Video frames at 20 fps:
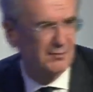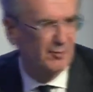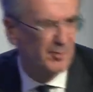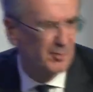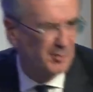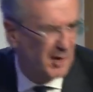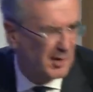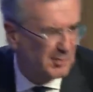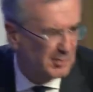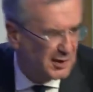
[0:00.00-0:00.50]
We
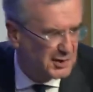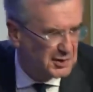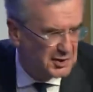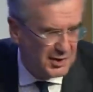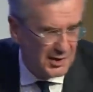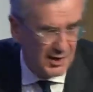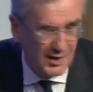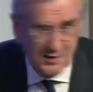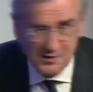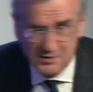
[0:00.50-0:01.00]

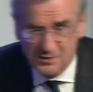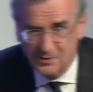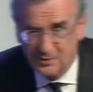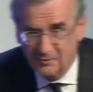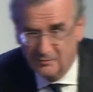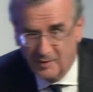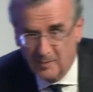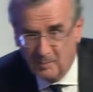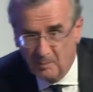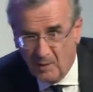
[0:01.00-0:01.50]
published last
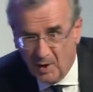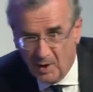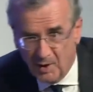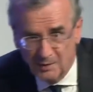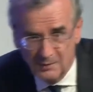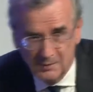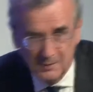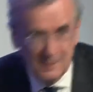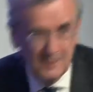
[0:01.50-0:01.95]
November